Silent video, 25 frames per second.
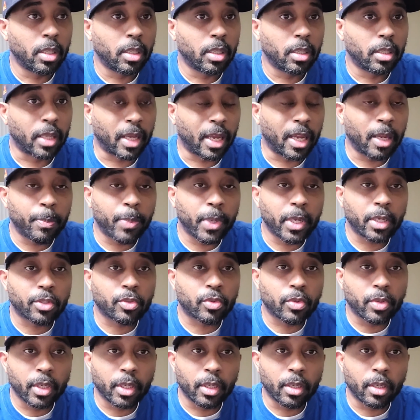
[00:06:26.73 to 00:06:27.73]
The Apex
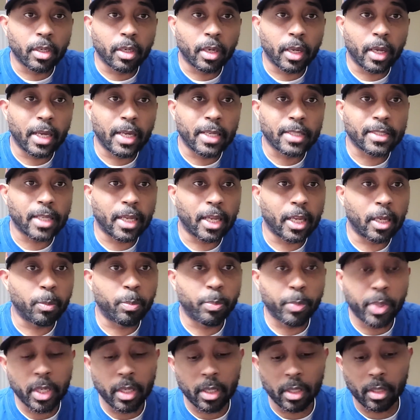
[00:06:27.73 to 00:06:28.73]
trigger has a
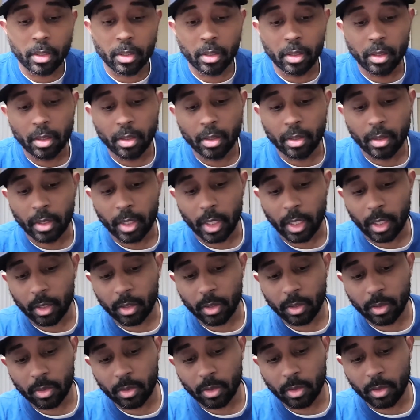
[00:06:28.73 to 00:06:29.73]
pin that
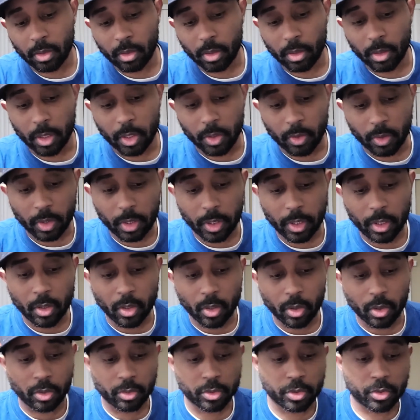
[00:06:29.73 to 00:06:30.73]
literally
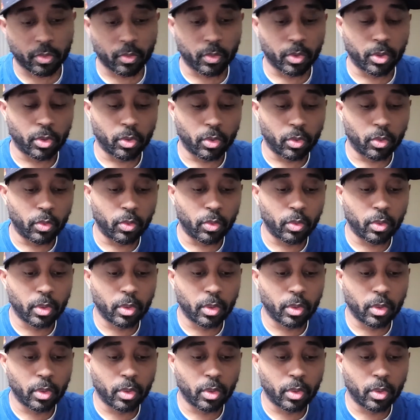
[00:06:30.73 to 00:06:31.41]
goes through